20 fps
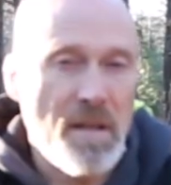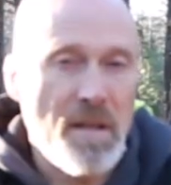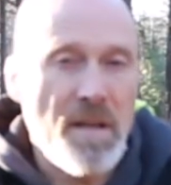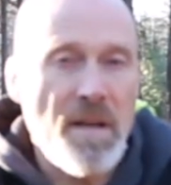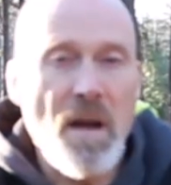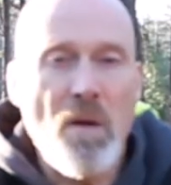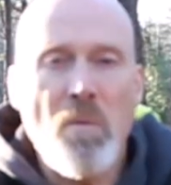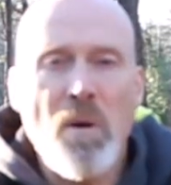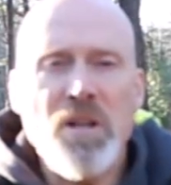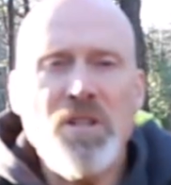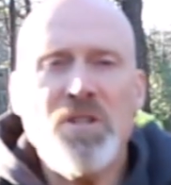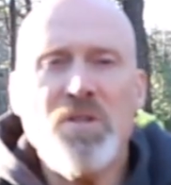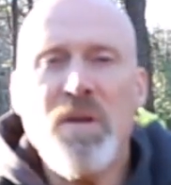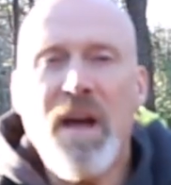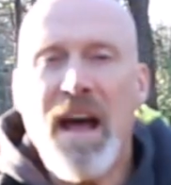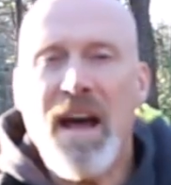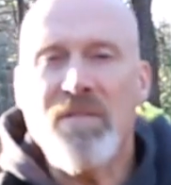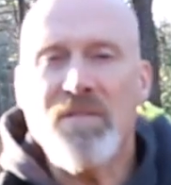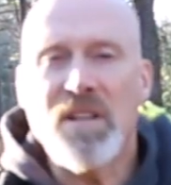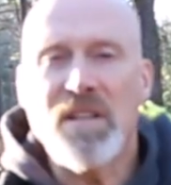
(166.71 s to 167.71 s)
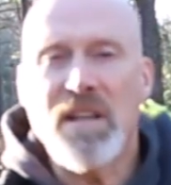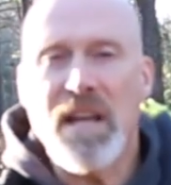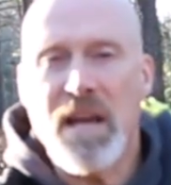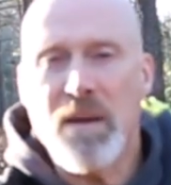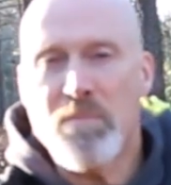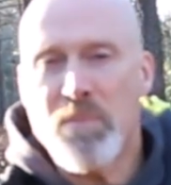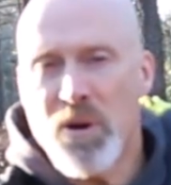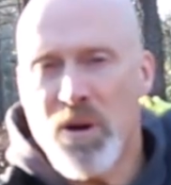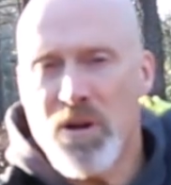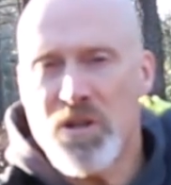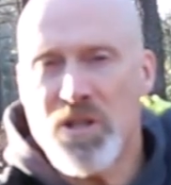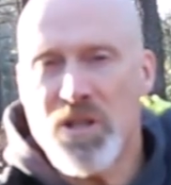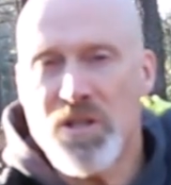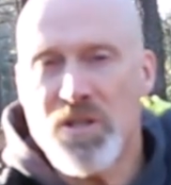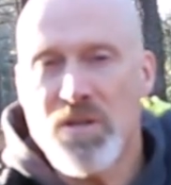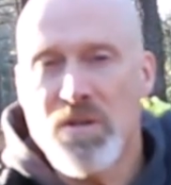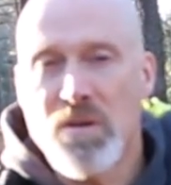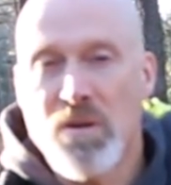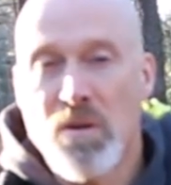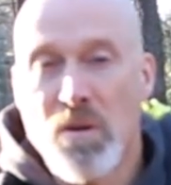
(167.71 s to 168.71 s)
Now, once you have the land purchased
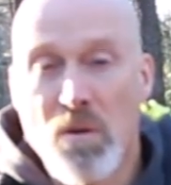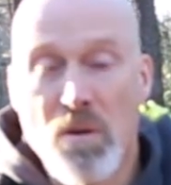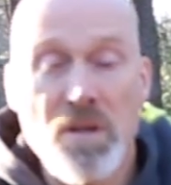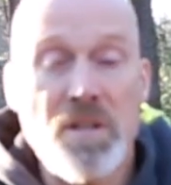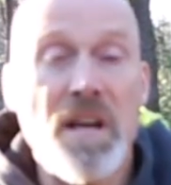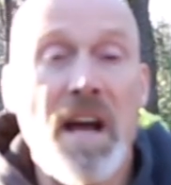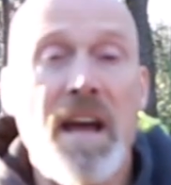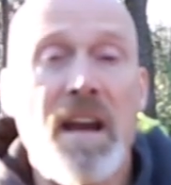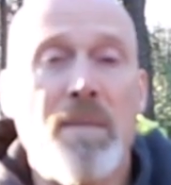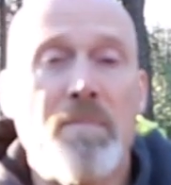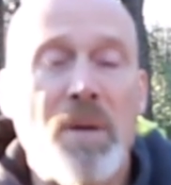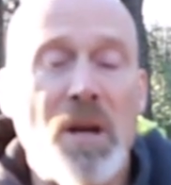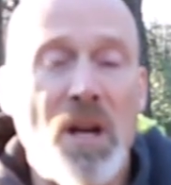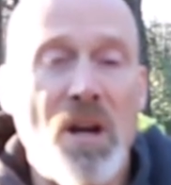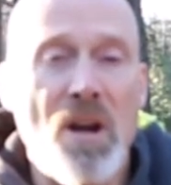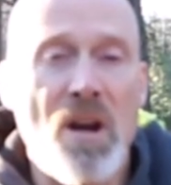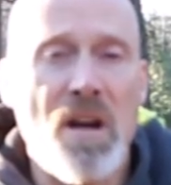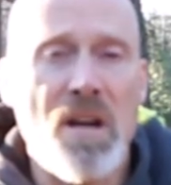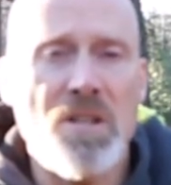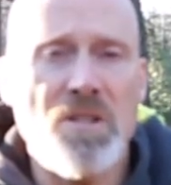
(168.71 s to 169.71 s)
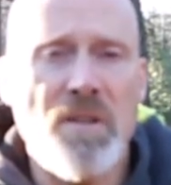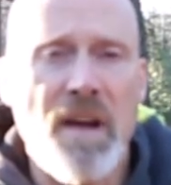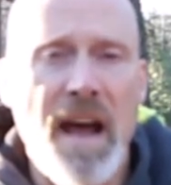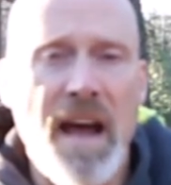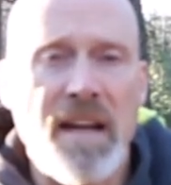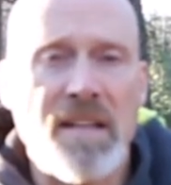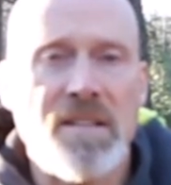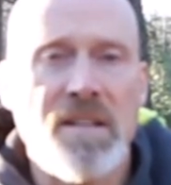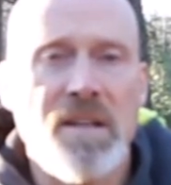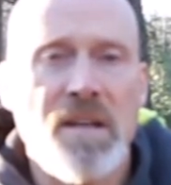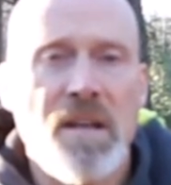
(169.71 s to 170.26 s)
or tied up in a contract,